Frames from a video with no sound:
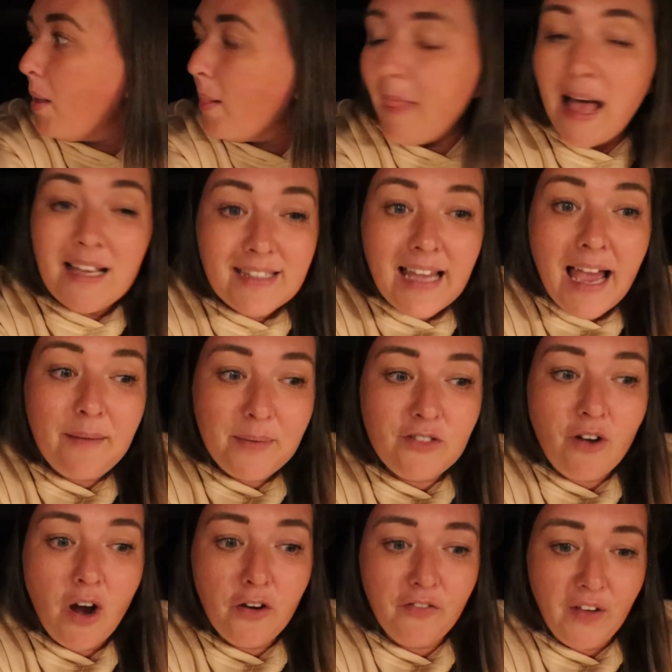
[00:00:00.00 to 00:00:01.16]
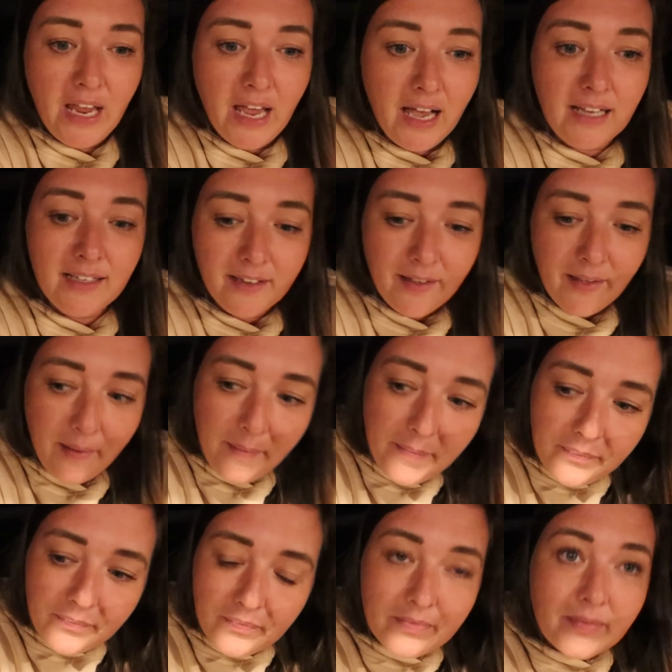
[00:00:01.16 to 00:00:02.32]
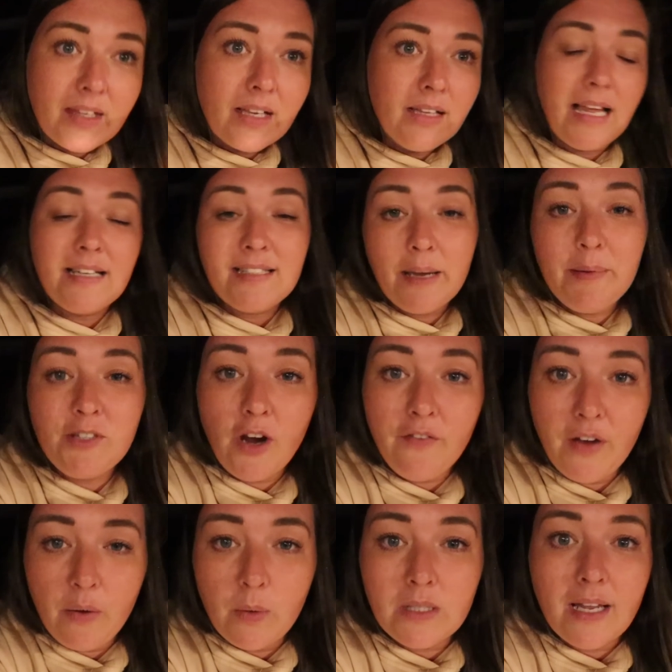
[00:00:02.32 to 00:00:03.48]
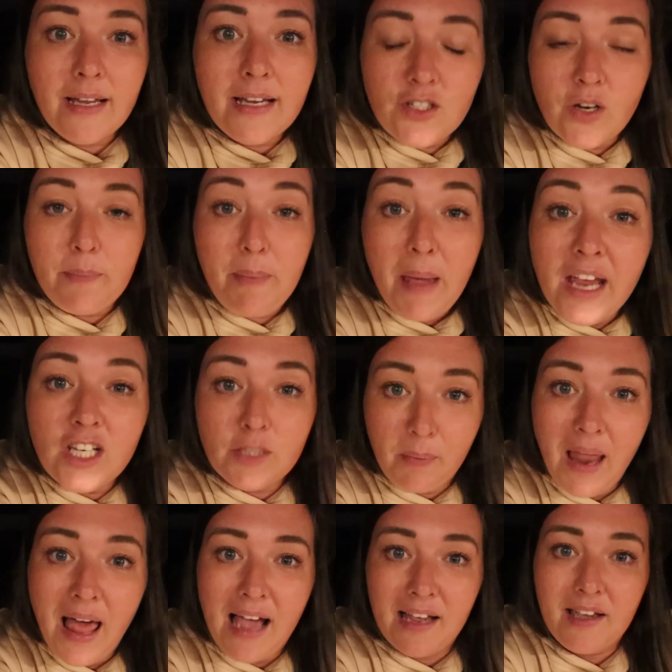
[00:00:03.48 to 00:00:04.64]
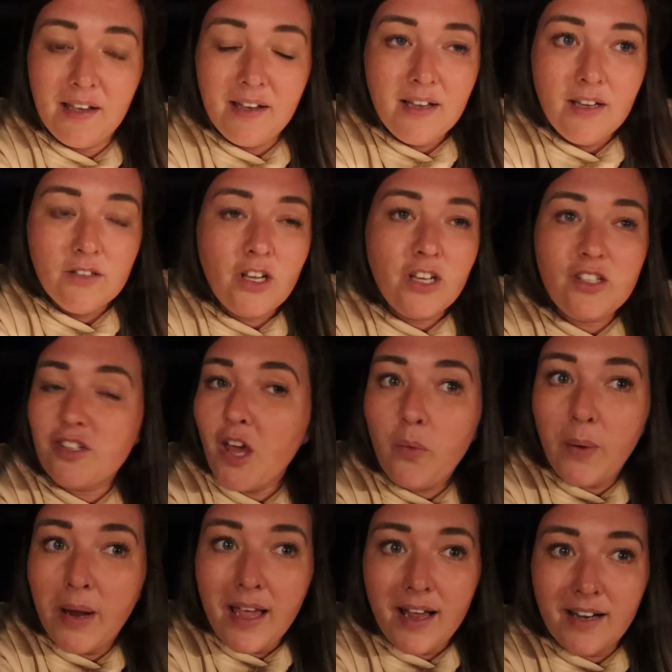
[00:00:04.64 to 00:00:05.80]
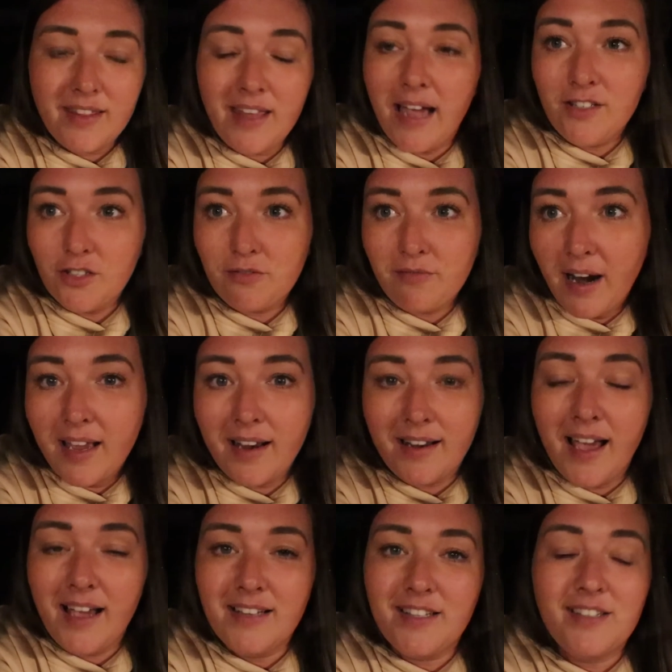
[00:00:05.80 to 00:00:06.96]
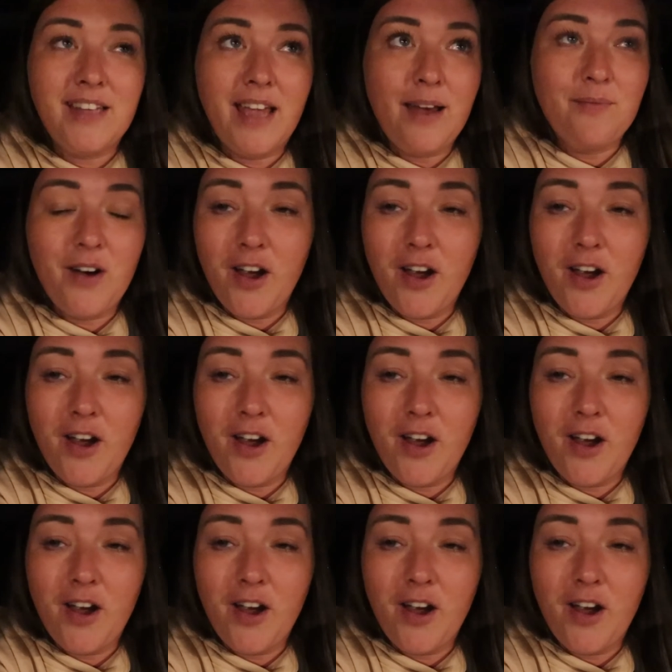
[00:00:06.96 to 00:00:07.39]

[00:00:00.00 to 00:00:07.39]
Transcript: But last time we drove here, last time we drove here, it was literally pitch black. So it's so weird that I just recognised the same